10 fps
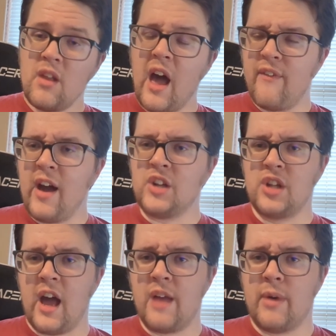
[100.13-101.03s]

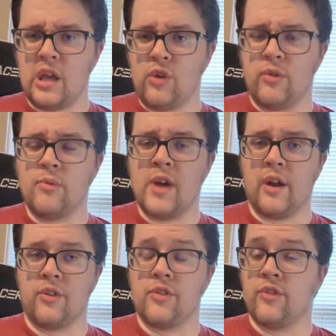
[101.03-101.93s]
actually had my YouTube
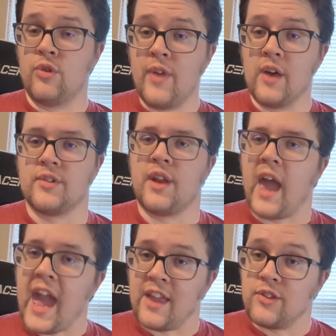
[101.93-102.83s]
channel since
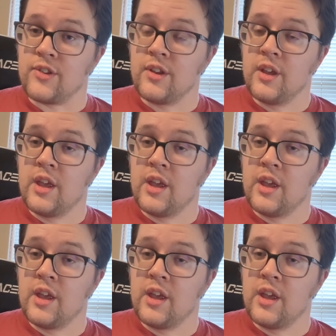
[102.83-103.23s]
2008